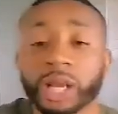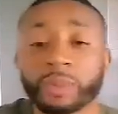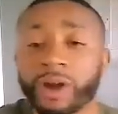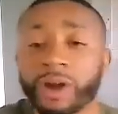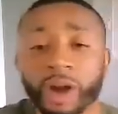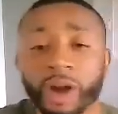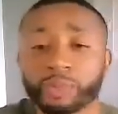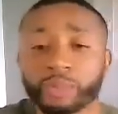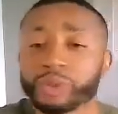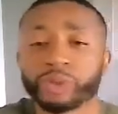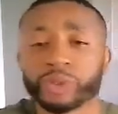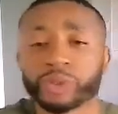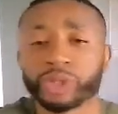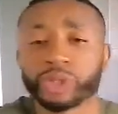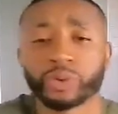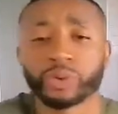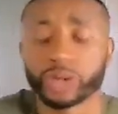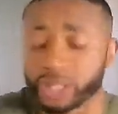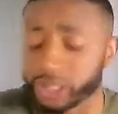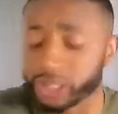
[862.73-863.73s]
opportunity,
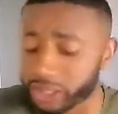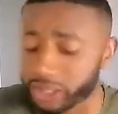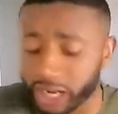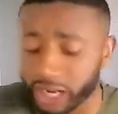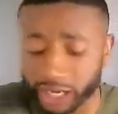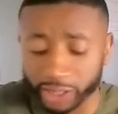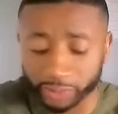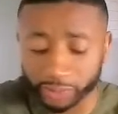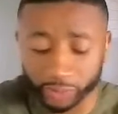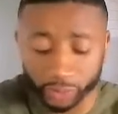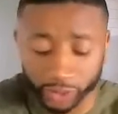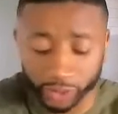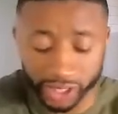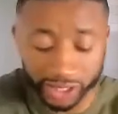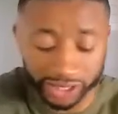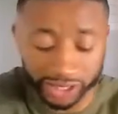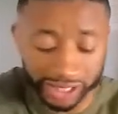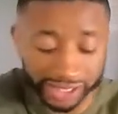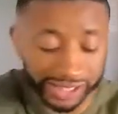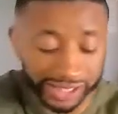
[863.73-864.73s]
or any time where they
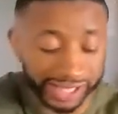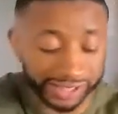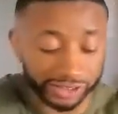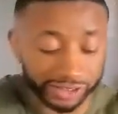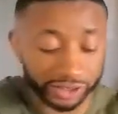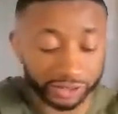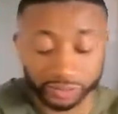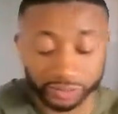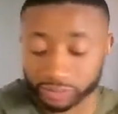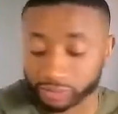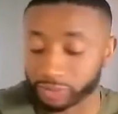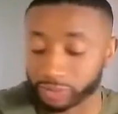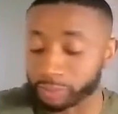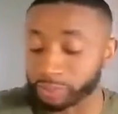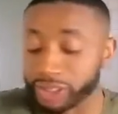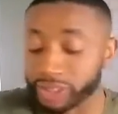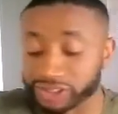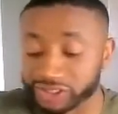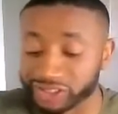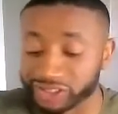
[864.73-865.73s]
think that the
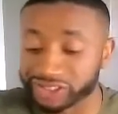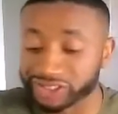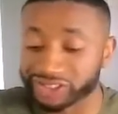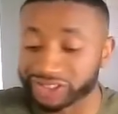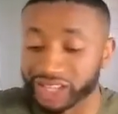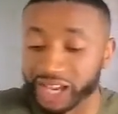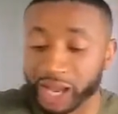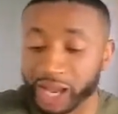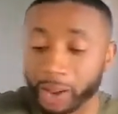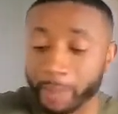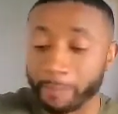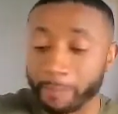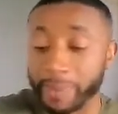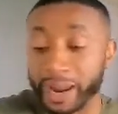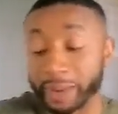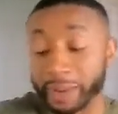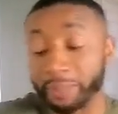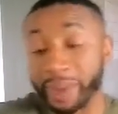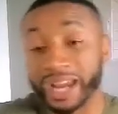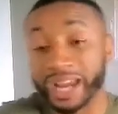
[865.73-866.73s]
business
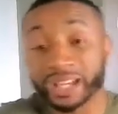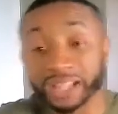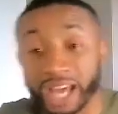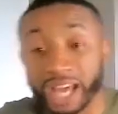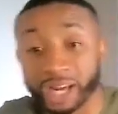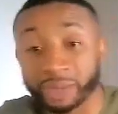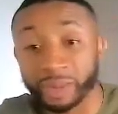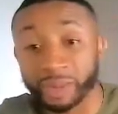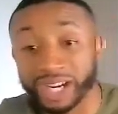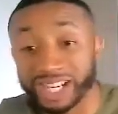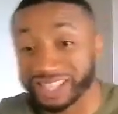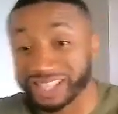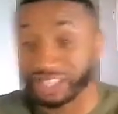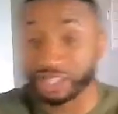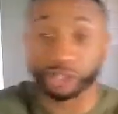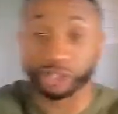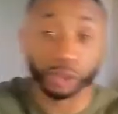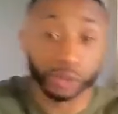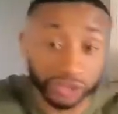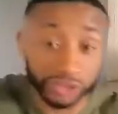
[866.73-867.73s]
may make a lot of money and
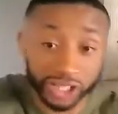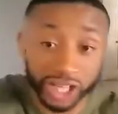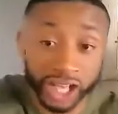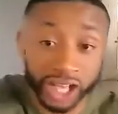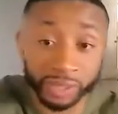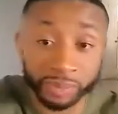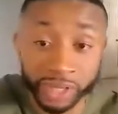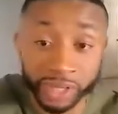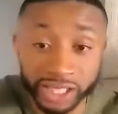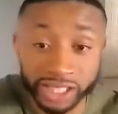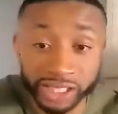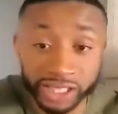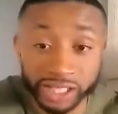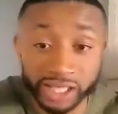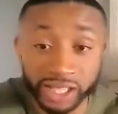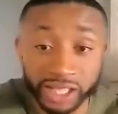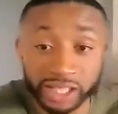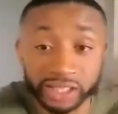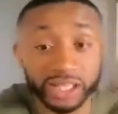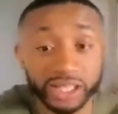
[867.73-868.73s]
then lose a lot of money,
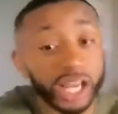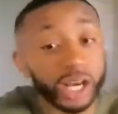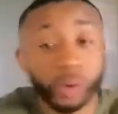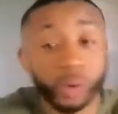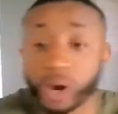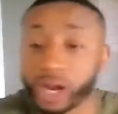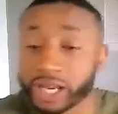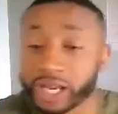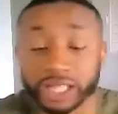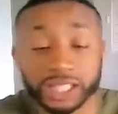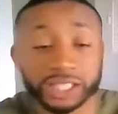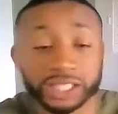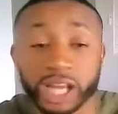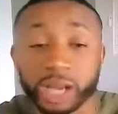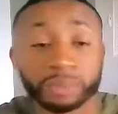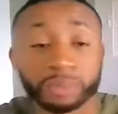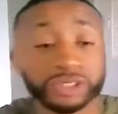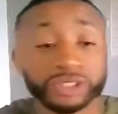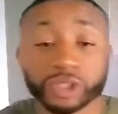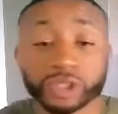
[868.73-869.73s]
they don't want any type
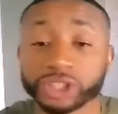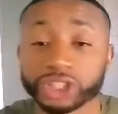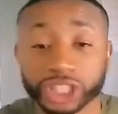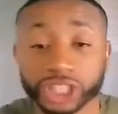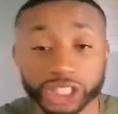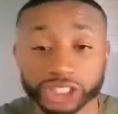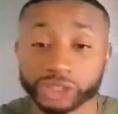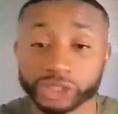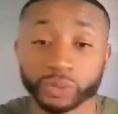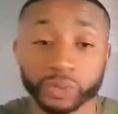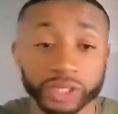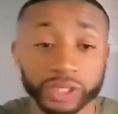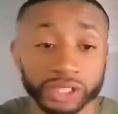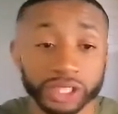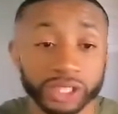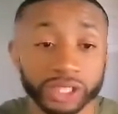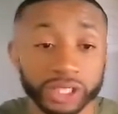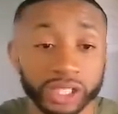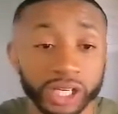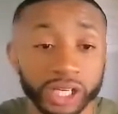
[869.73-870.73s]
of association with
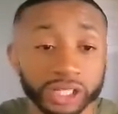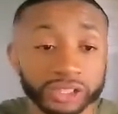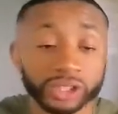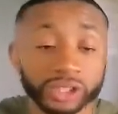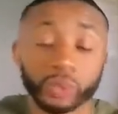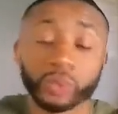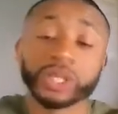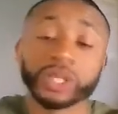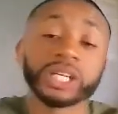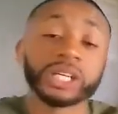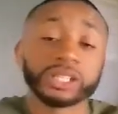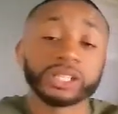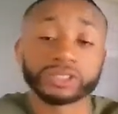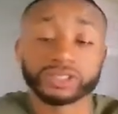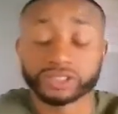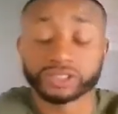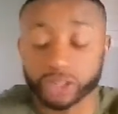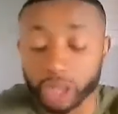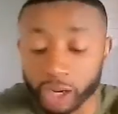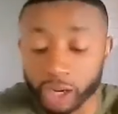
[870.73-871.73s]
it. So we need to
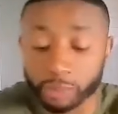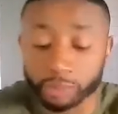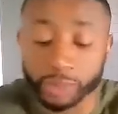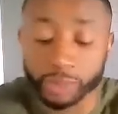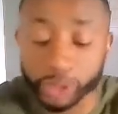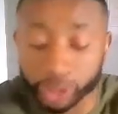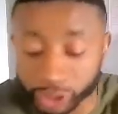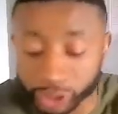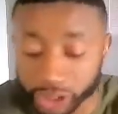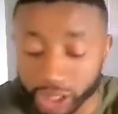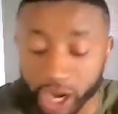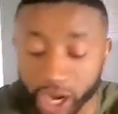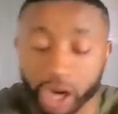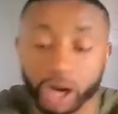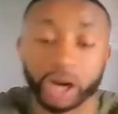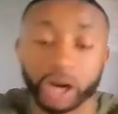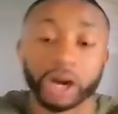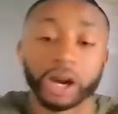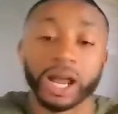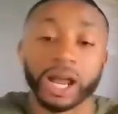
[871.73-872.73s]
start building
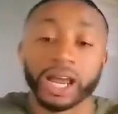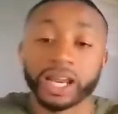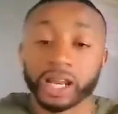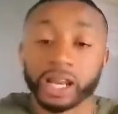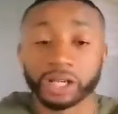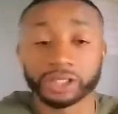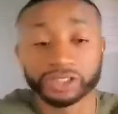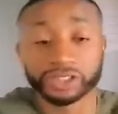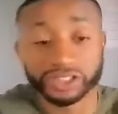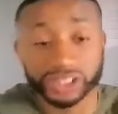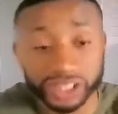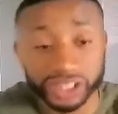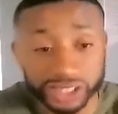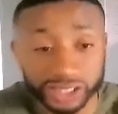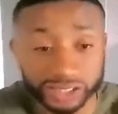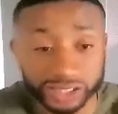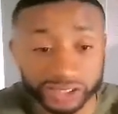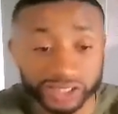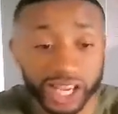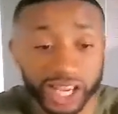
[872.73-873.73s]
our
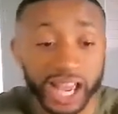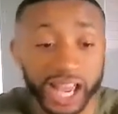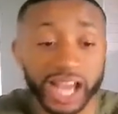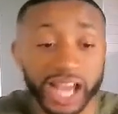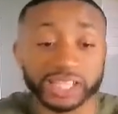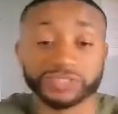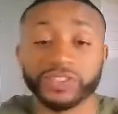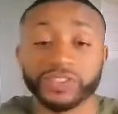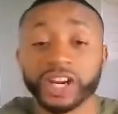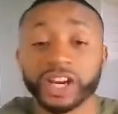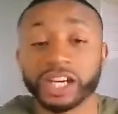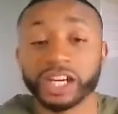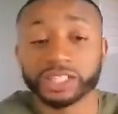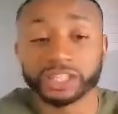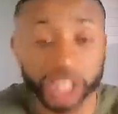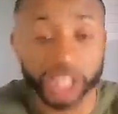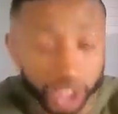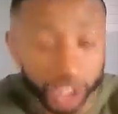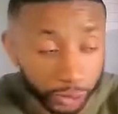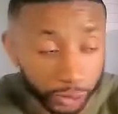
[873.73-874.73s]
LLCs as very
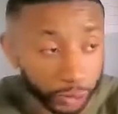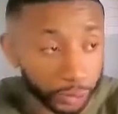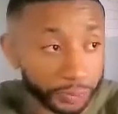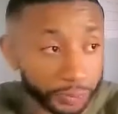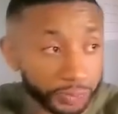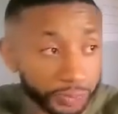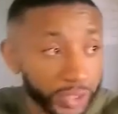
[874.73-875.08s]
general.